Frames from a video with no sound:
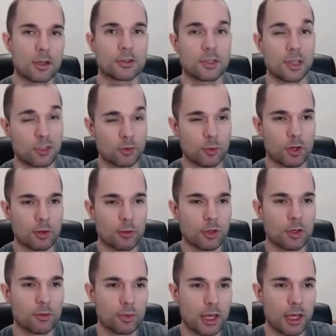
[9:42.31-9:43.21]
So that's what I'm
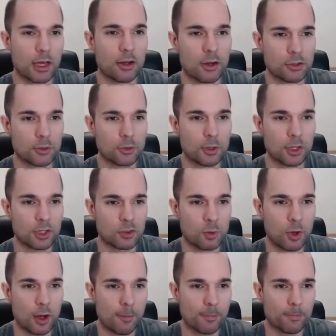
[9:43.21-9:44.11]
going to plan on doing
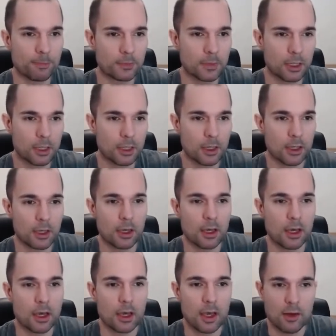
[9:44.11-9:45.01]
as well.
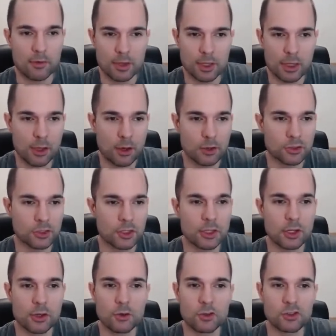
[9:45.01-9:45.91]
Everything else
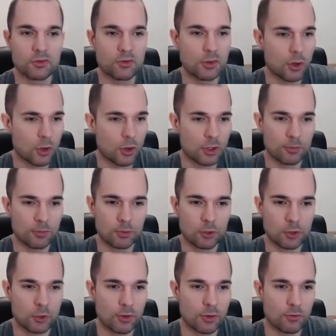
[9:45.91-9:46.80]
in here is very
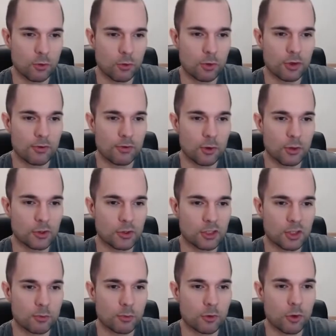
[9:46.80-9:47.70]
straightforward and very
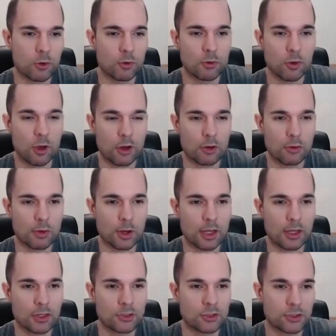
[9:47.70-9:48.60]
simple. Long
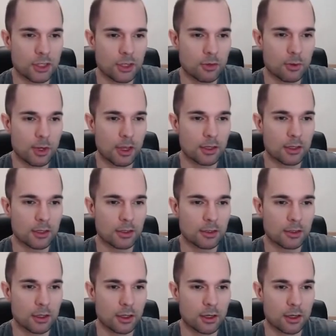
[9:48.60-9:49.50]
range,
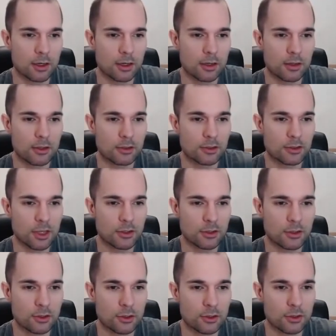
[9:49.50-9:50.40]
D-rated
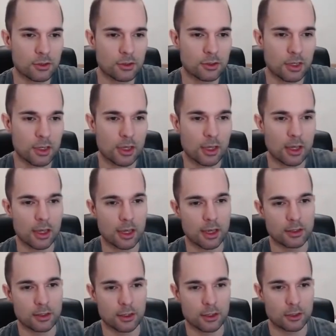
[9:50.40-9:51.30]
sensors.
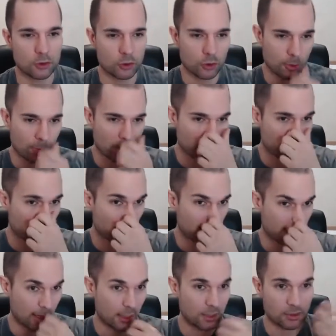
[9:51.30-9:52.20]
and a
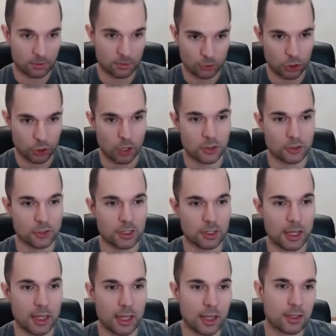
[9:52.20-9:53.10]
distributor that's charge
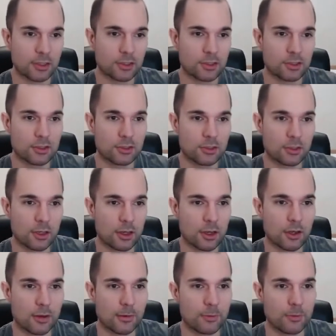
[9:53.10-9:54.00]
enhanced,
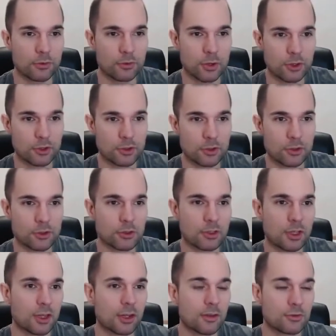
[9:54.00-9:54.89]

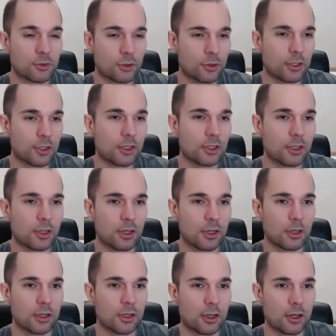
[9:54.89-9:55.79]
thrusters that have dirty
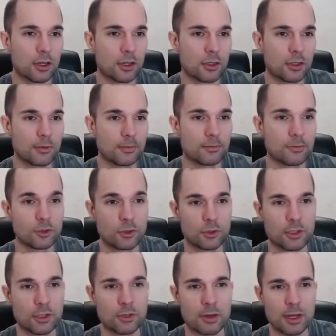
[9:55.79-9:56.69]

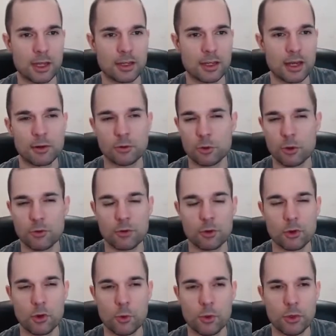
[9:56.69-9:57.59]
grade. I don't know
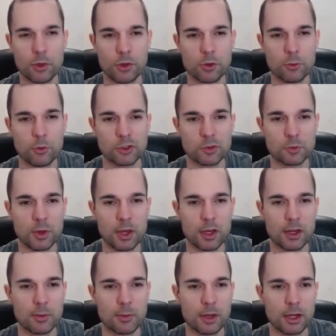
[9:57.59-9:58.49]
if I'll go with thermal
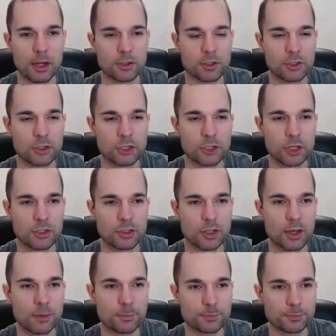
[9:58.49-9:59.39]
spread. I might actually change
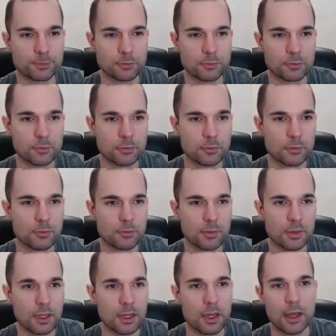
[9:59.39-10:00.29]
that.
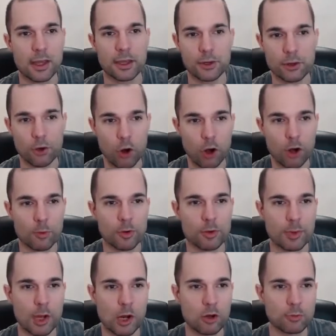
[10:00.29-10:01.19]
And an
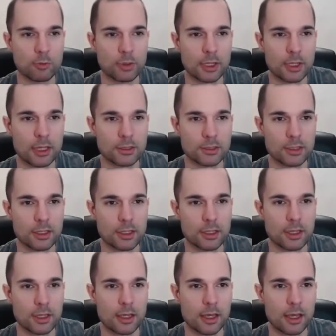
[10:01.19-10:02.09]
armored power plant
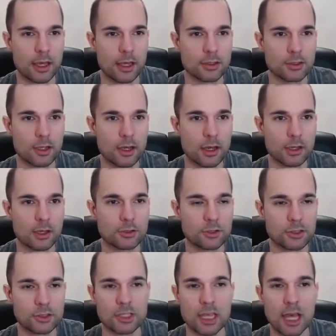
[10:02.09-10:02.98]
and
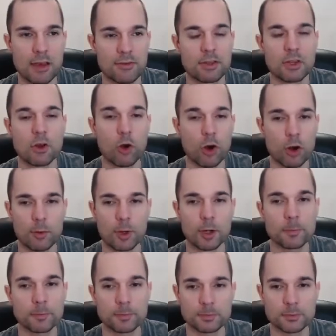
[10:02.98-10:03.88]
just heavy
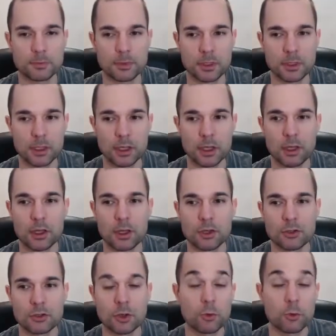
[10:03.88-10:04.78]
armor.
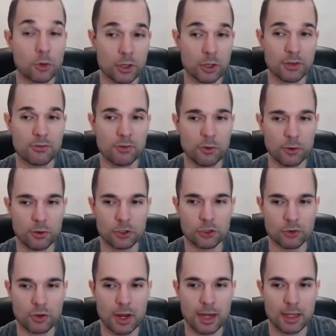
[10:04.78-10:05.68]
So I'm looking forward to
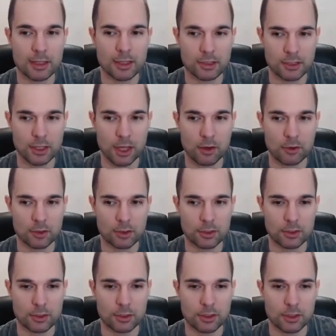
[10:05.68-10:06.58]
trying this
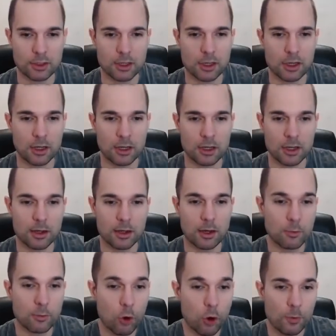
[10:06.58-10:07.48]
out.
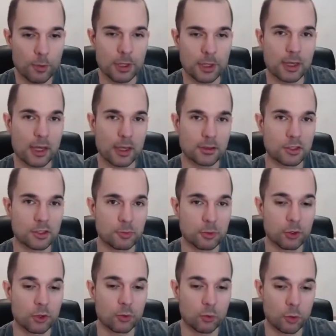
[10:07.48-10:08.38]
I'm hoping that this
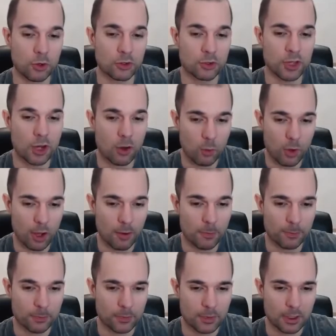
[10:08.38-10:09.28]
build works out
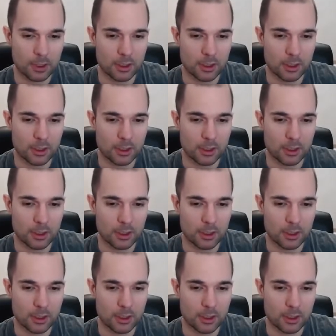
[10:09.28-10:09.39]
well.